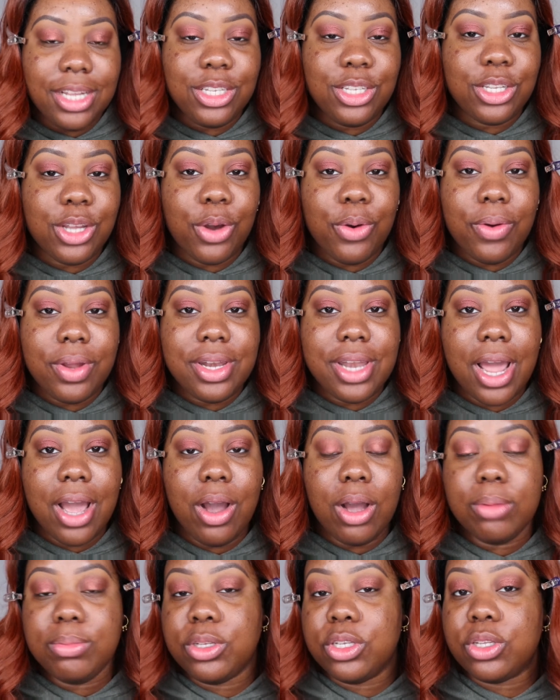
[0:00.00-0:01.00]
so now
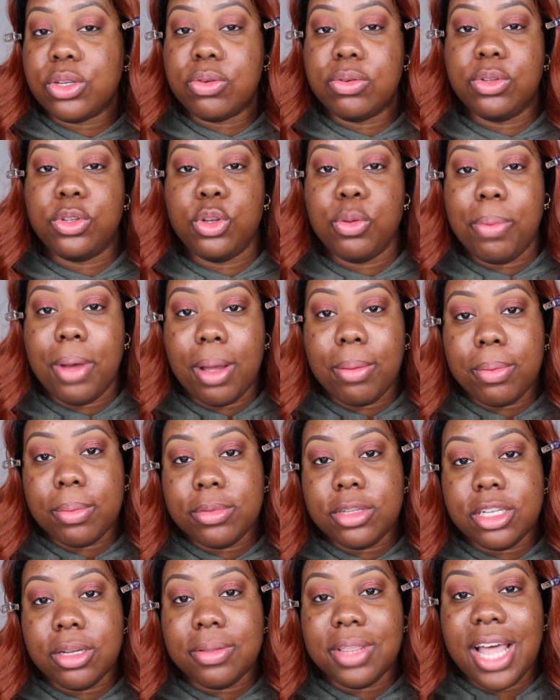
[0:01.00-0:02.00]
I'm just going to pop
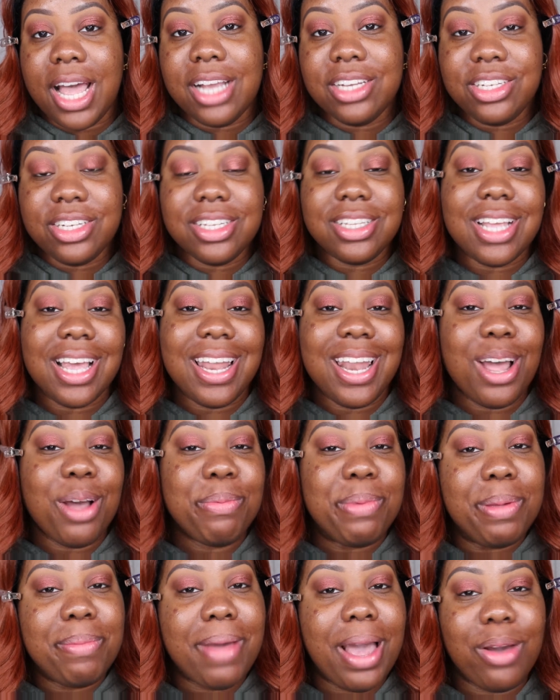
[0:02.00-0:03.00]
on some lashes and I'll
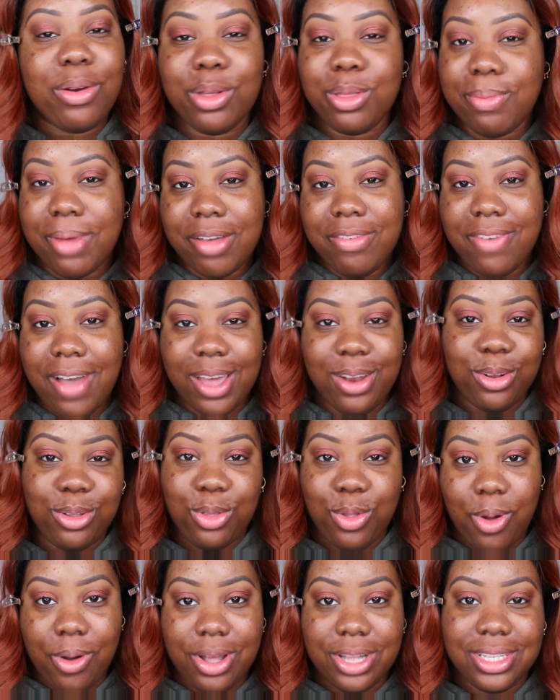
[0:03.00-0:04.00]
be back with my final
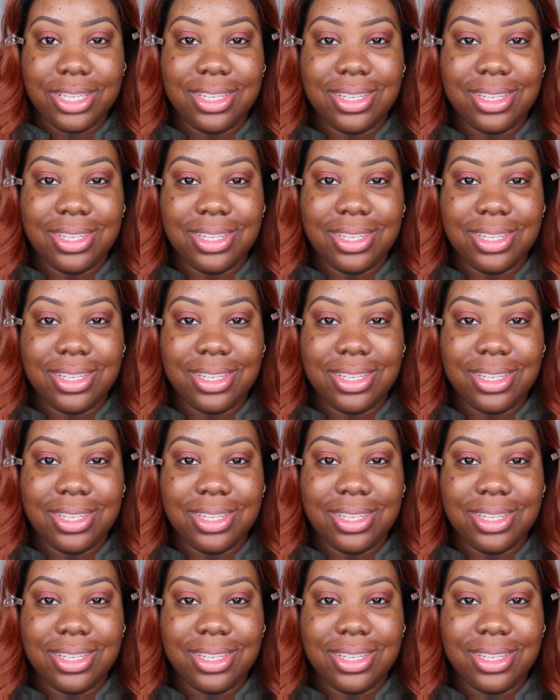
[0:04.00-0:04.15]
thoughts.